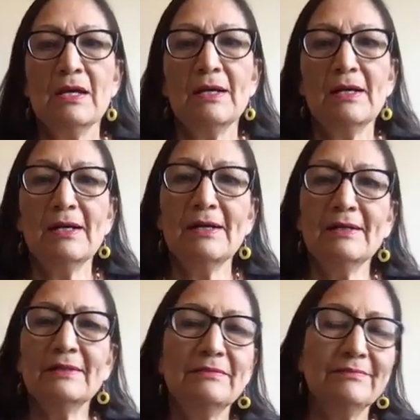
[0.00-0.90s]

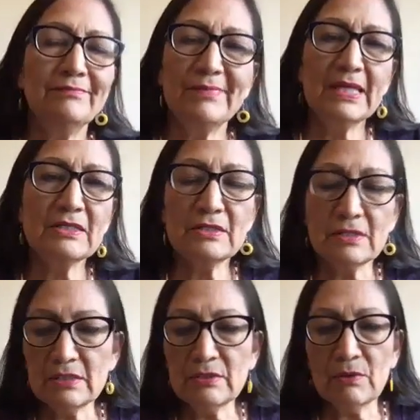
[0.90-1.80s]
they just
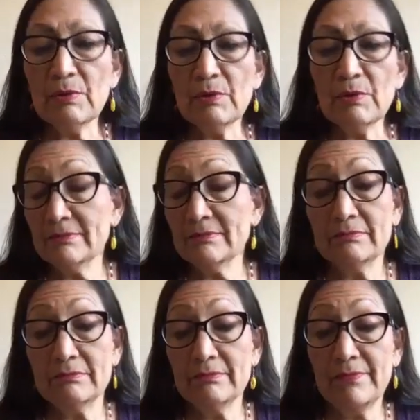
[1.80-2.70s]
didn't do it right.
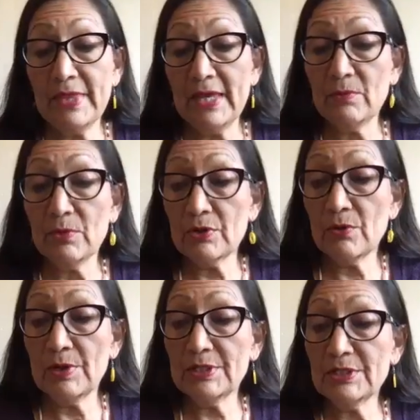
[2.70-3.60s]
They were
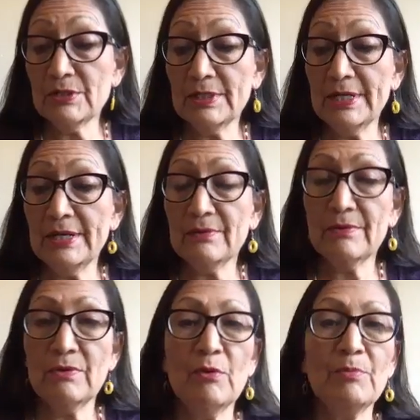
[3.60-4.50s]
going to allow
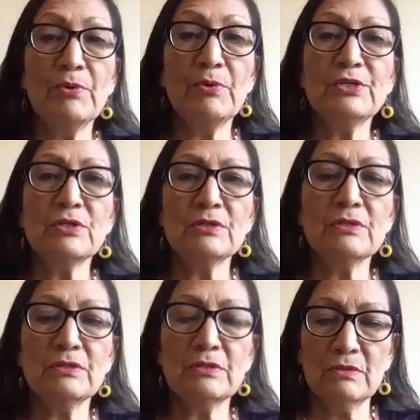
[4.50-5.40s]

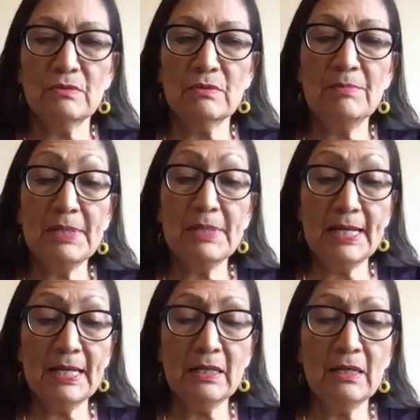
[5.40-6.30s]
corporations to
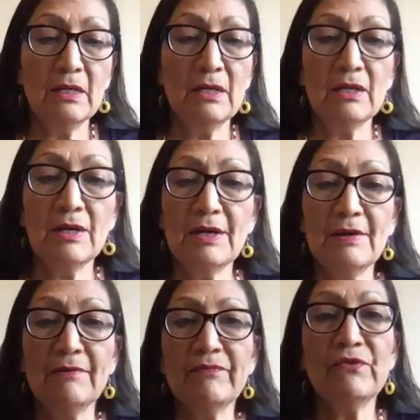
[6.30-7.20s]
apply
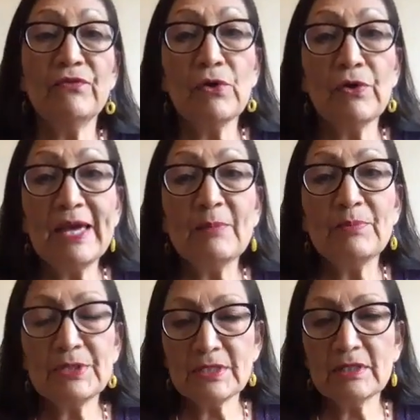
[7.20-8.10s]
for that
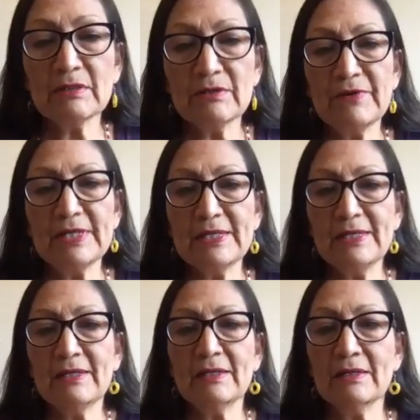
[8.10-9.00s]
particular
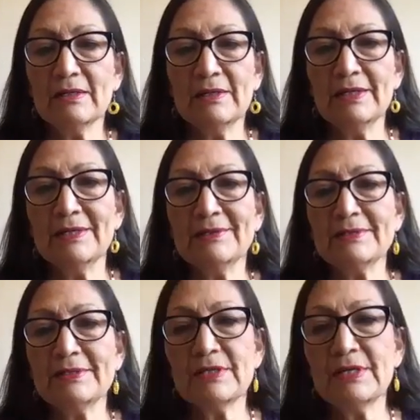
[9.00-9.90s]
funding.
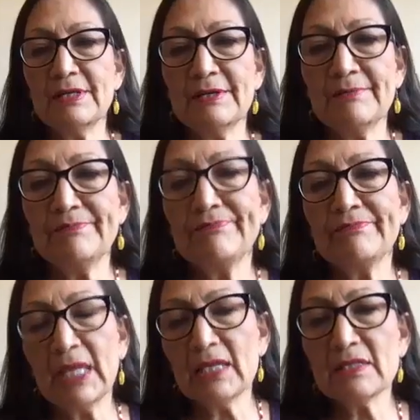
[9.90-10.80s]
And
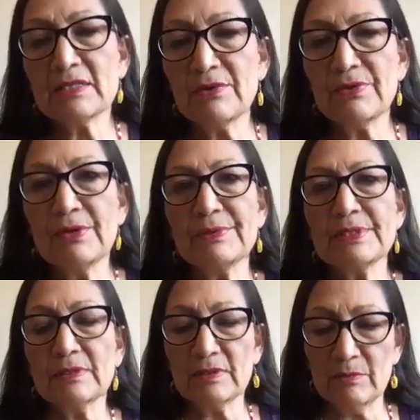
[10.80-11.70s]
so there was a
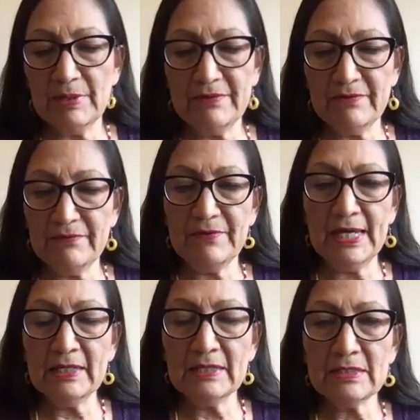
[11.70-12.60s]
little bit of a
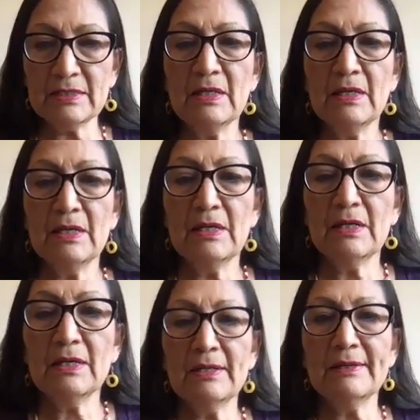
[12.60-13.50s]
fight,
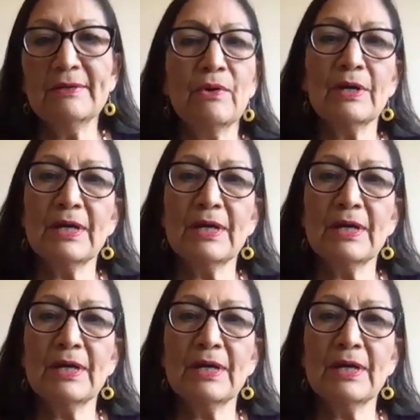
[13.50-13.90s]
a court